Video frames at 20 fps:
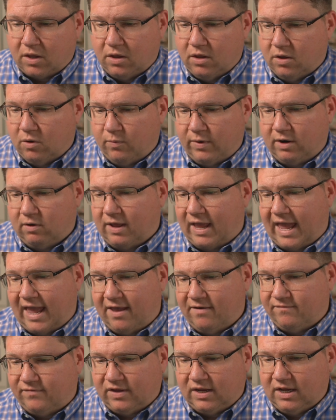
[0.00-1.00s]
we don't
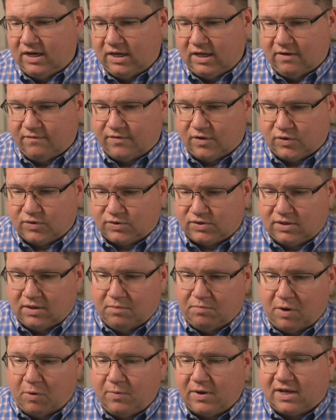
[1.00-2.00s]
have any of those,
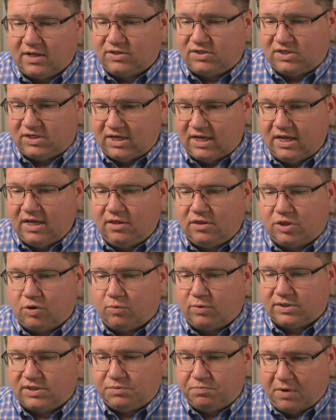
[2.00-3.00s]
but we can see the
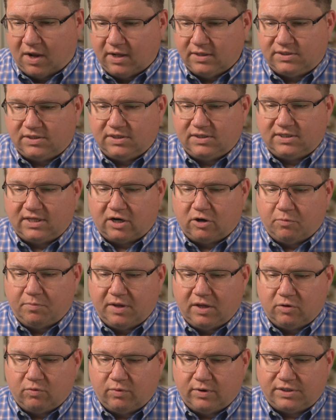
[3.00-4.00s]
responses that are
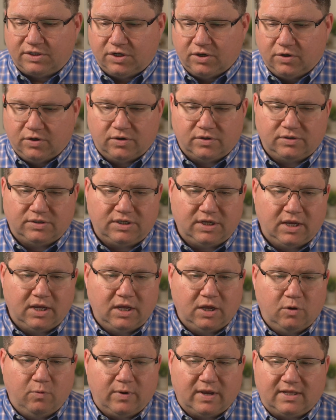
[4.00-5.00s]
being returned.
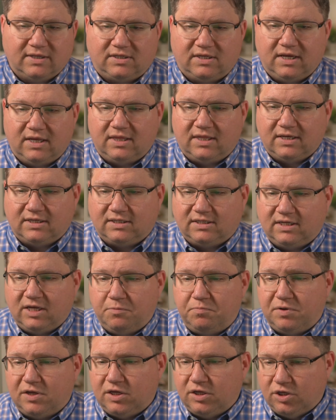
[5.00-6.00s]
We can see the
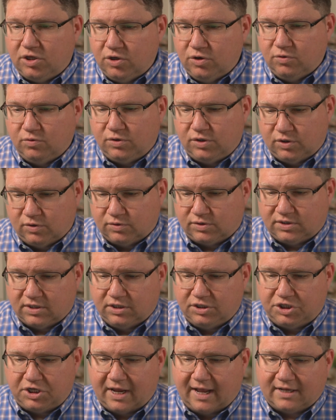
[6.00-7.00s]
CPU
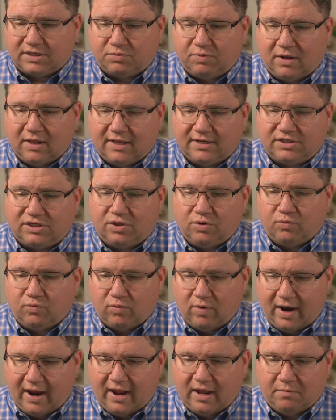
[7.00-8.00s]
usage as well as the
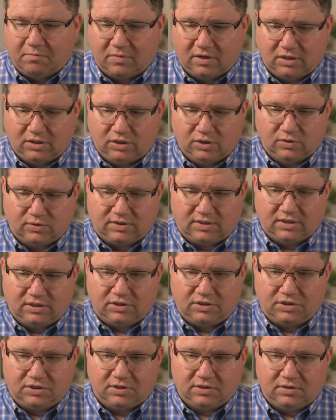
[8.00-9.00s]
RAM
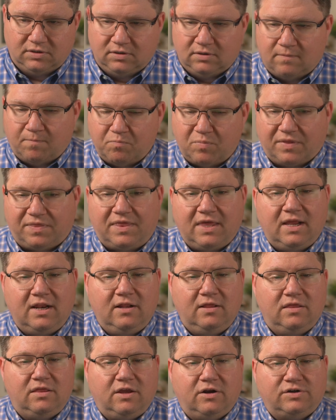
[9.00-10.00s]
usage. But
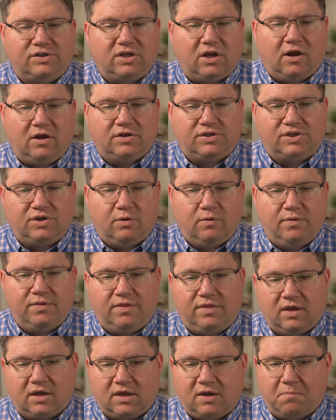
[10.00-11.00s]
then there's also
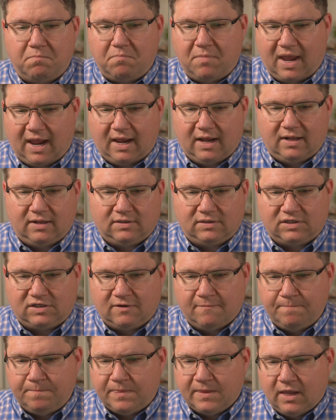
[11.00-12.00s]
the
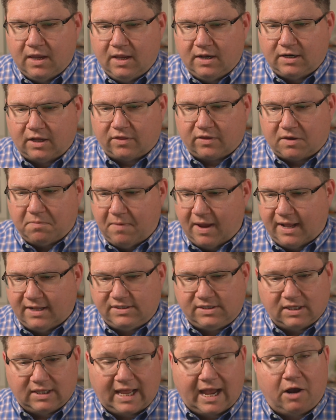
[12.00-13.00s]
commands. Now, the
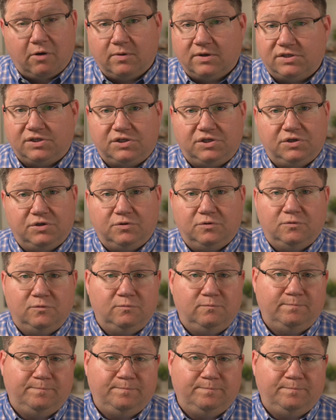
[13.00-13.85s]
commands allow us to,